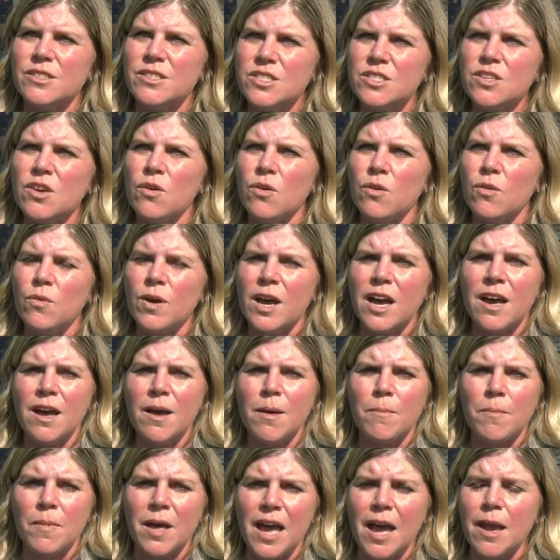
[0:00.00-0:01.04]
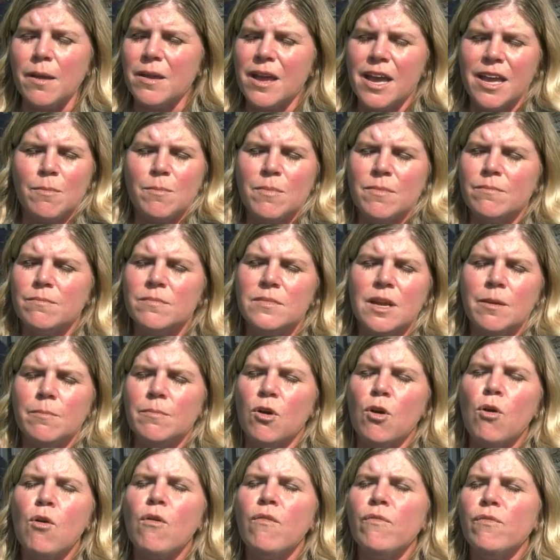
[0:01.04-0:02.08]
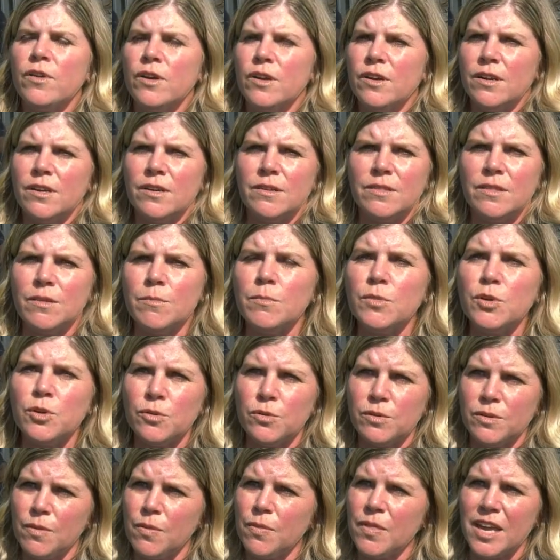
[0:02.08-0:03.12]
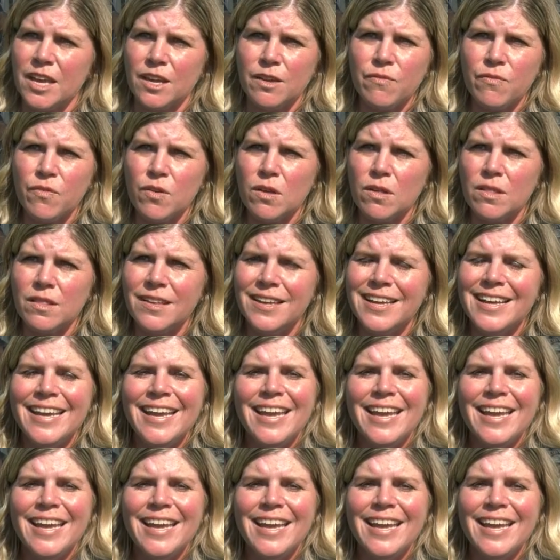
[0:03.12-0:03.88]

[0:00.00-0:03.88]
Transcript: So um, I, am over the moon thankful